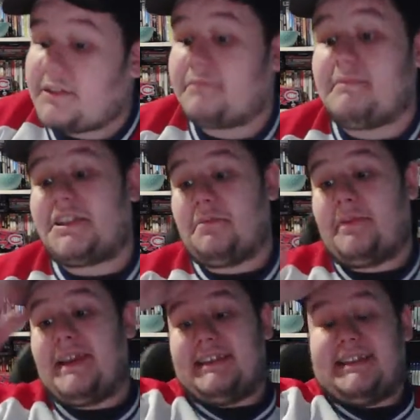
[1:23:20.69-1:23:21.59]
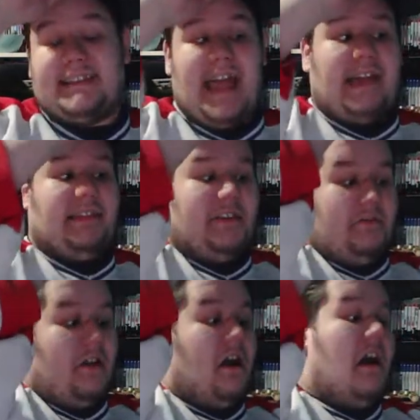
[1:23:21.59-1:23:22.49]
Mr. Beanus, exactly,
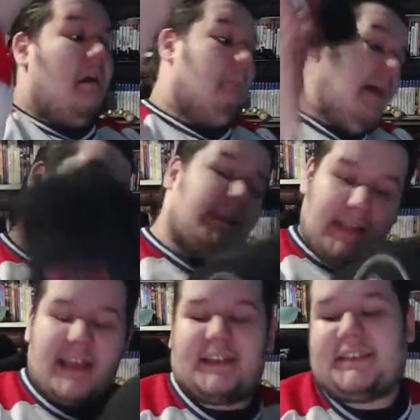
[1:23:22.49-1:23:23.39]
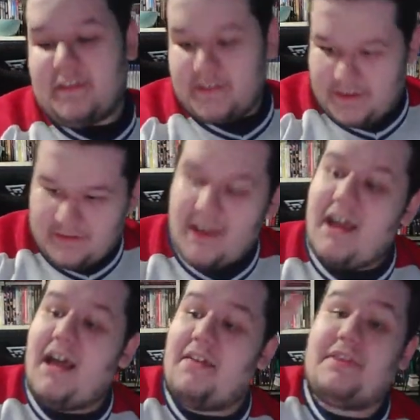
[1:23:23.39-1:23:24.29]
dude. The
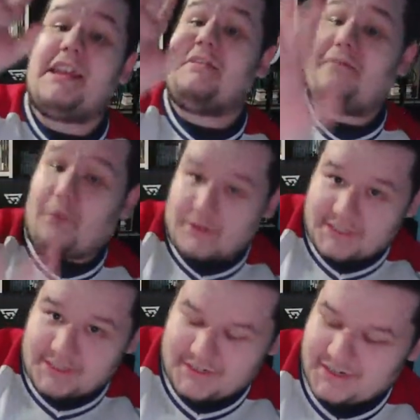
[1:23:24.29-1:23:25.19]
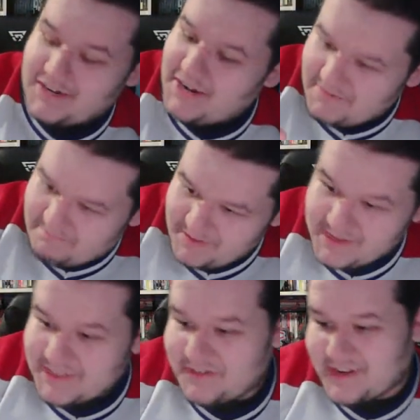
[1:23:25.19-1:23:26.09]
Enforcer being
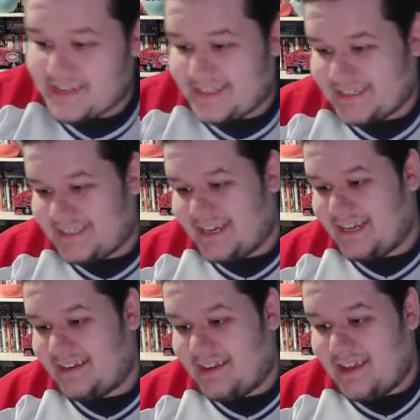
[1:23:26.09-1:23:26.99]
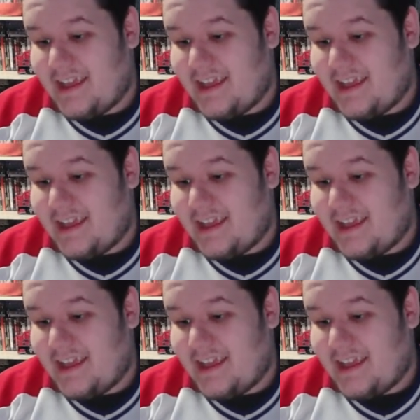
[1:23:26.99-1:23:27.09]
in 2K16...